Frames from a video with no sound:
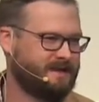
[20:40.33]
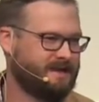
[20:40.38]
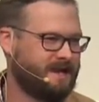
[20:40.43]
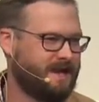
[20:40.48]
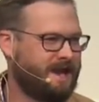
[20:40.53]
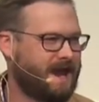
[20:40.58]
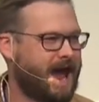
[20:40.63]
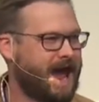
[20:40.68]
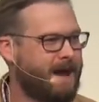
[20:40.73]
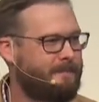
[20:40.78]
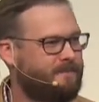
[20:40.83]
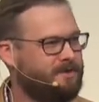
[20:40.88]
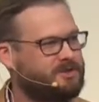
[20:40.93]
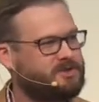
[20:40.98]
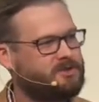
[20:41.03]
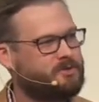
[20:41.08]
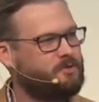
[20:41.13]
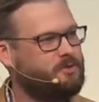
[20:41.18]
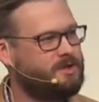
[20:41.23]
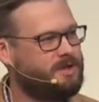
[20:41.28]
It happens
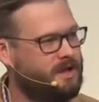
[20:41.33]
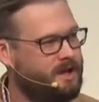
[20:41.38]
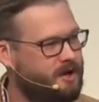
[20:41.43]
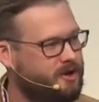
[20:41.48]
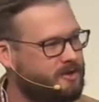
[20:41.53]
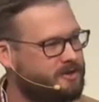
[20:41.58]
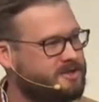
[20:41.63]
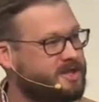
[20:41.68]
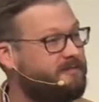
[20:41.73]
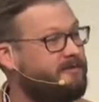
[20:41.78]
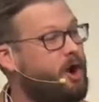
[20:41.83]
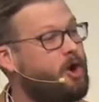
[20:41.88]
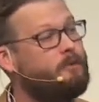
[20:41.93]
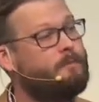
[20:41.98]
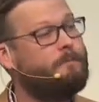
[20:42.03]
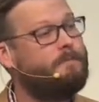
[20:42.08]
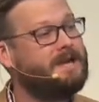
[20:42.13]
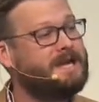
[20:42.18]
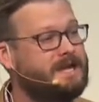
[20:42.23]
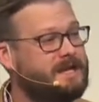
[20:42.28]
through years of
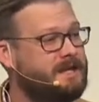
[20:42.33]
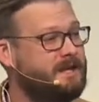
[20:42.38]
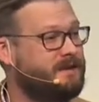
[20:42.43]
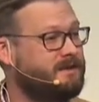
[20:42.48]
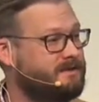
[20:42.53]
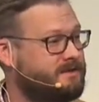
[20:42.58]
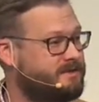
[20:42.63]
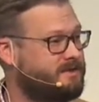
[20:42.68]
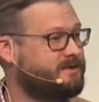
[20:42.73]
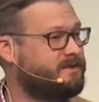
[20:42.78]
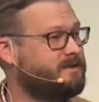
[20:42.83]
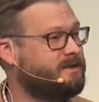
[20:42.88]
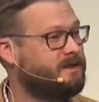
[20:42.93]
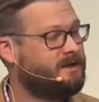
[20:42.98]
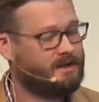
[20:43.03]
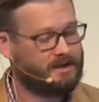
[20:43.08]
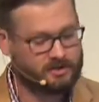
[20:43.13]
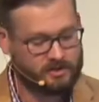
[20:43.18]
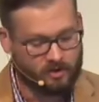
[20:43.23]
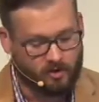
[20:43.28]
obedience
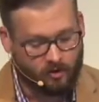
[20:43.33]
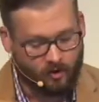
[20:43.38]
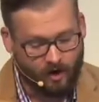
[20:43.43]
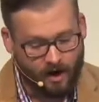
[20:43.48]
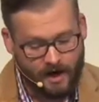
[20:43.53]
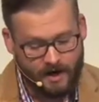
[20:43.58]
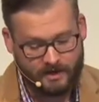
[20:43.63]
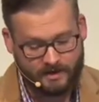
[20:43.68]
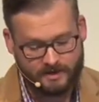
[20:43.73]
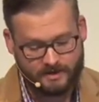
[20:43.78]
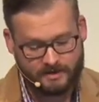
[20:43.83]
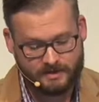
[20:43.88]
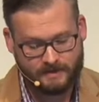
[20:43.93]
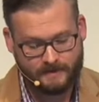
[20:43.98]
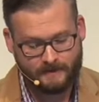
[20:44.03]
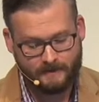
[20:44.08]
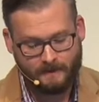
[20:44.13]
to Christ.